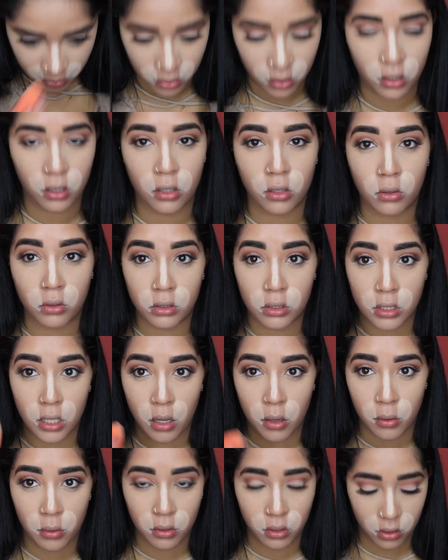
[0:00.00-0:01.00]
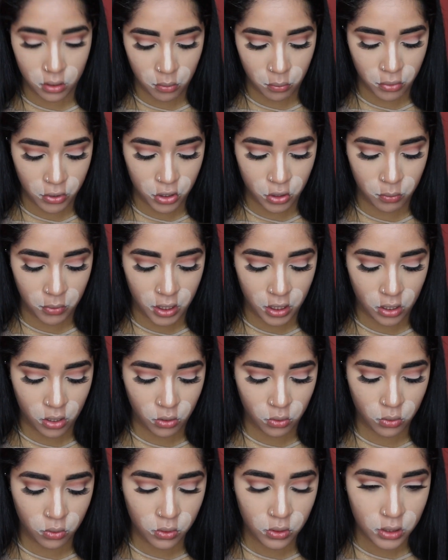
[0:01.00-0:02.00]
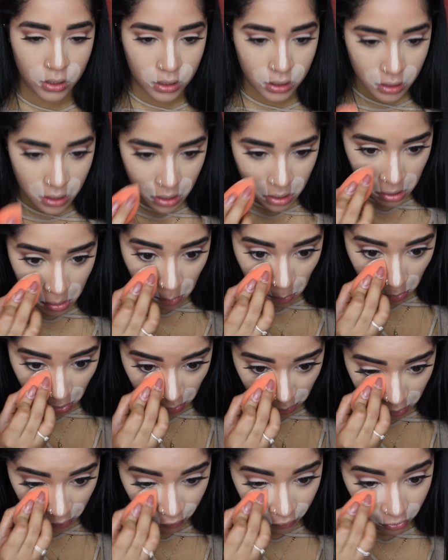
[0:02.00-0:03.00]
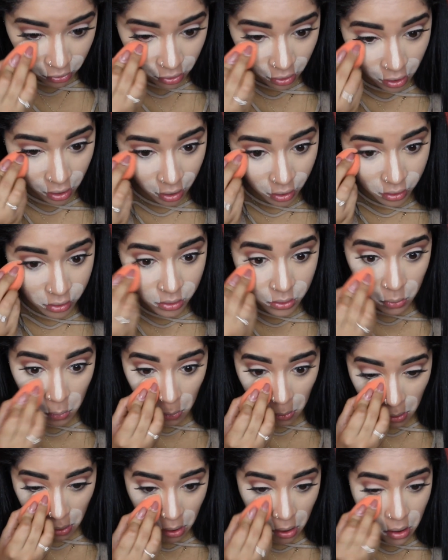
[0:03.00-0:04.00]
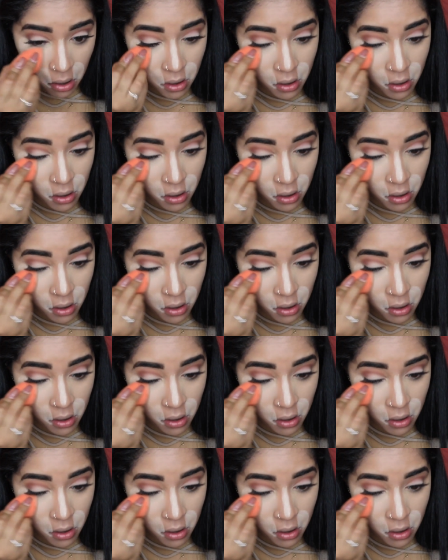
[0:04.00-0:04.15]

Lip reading: A little down the bridge of my nose, prep it for the contour.